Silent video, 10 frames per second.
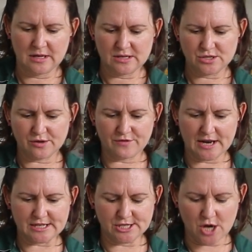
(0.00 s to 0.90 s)
sort of
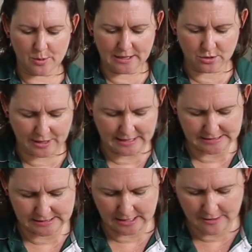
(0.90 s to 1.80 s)
like snowy looking
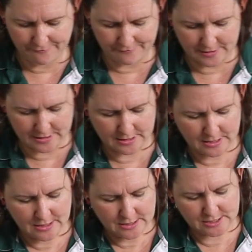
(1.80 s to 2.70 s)
stuff.
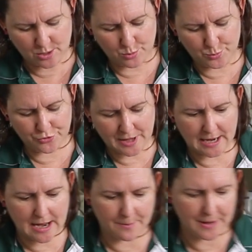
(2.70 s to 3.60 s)
So we'll put
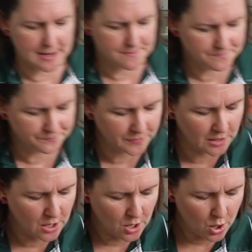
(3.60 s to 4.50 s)
that cup in.
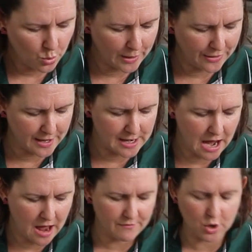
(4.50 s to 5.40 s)
We then
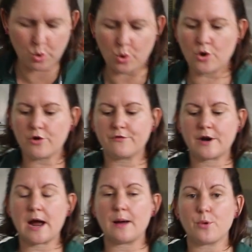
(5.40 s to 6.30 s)
have a 1/4
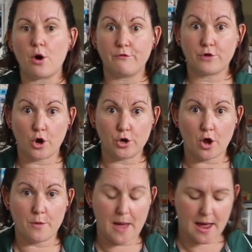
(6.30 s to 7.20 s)
cup of
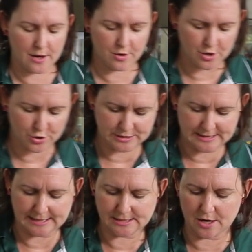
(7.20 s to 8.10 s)
cocoa powder, and of course
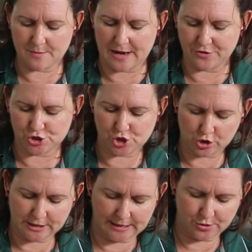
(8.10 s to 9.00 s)
that's going to make the
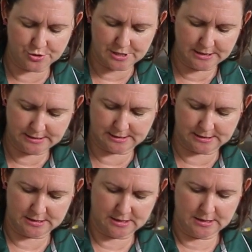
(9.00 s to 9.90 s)
chocolatey goodness.
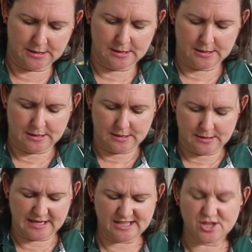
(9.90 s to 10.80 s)

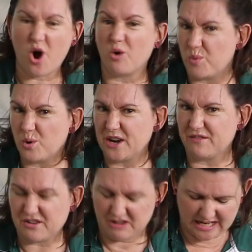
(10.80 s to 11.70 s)
That's the whole point
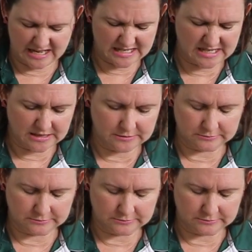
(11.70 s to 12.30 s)
of it really, isn't it?